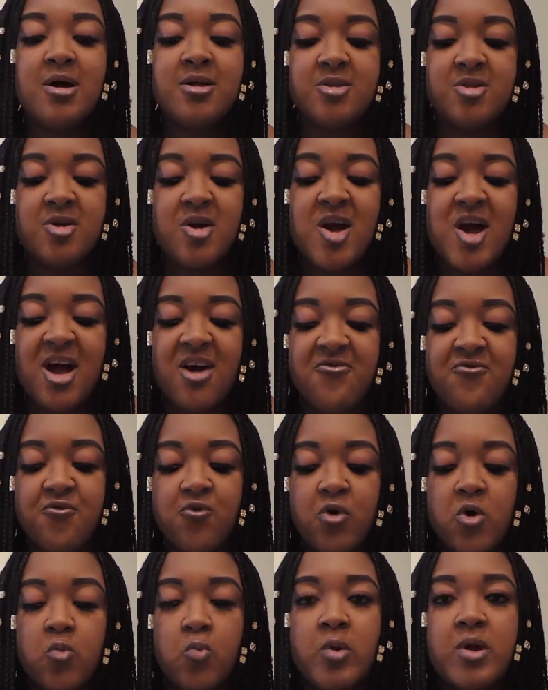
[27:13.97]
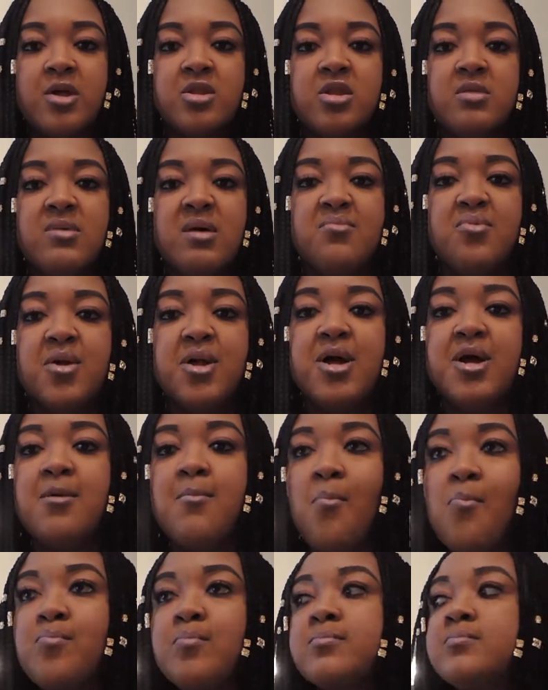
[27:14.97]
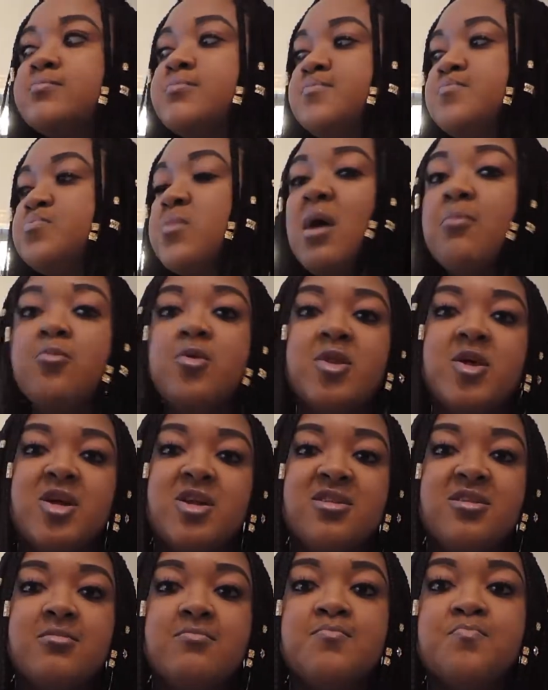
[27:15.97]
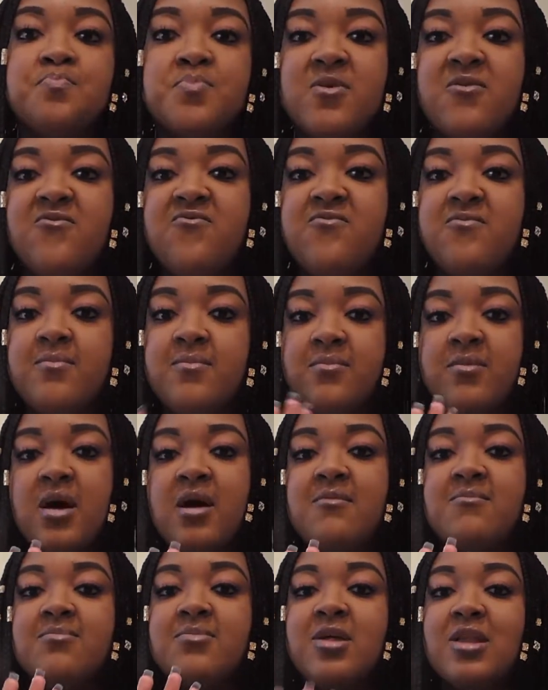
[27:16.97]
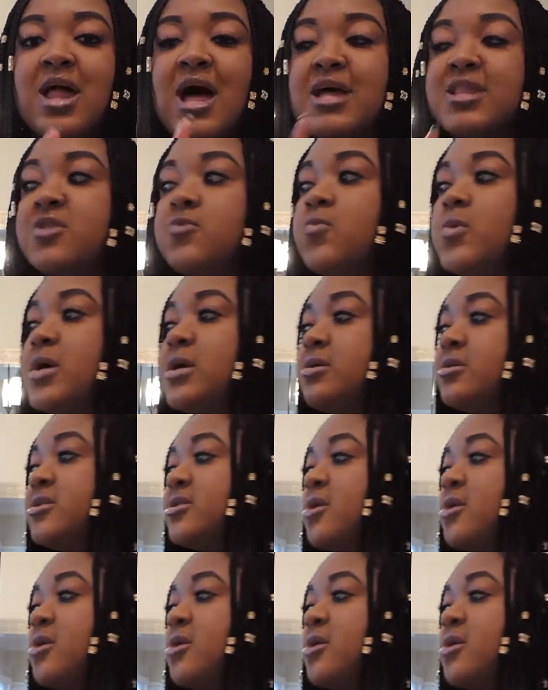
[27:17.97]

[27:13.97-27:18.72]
how I said I had 4 wings on my plate? I'm going to eat the last wing,